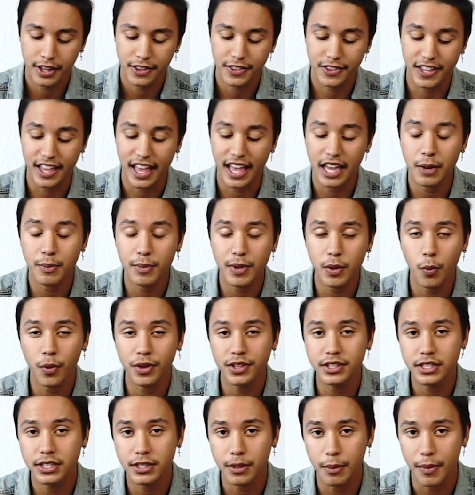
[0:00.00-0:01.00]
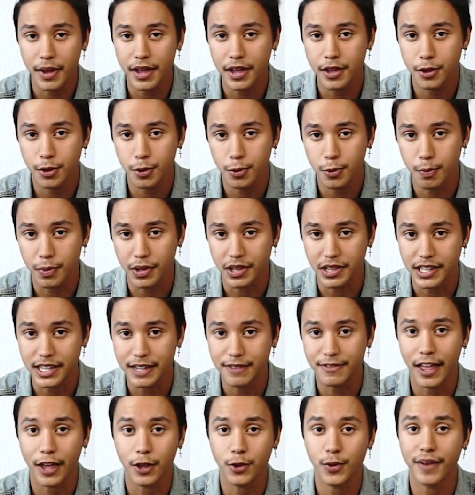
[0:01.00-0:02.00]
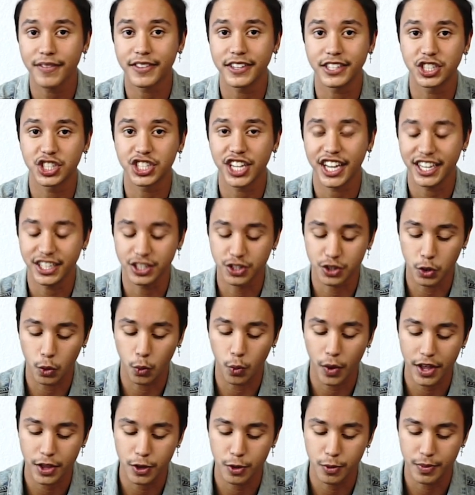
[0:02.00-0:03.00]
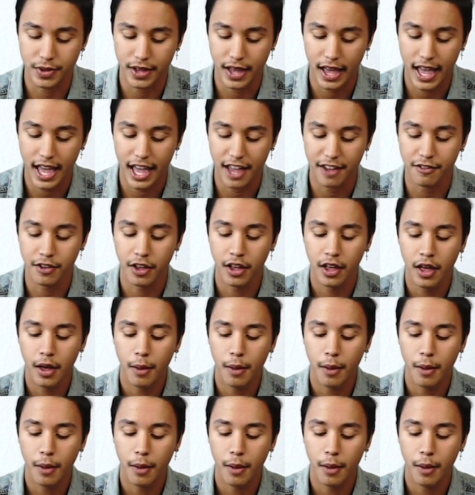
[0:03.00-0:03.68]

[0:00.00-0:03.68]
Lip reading: The enemy wants to make you believe that you have to change the way you behave,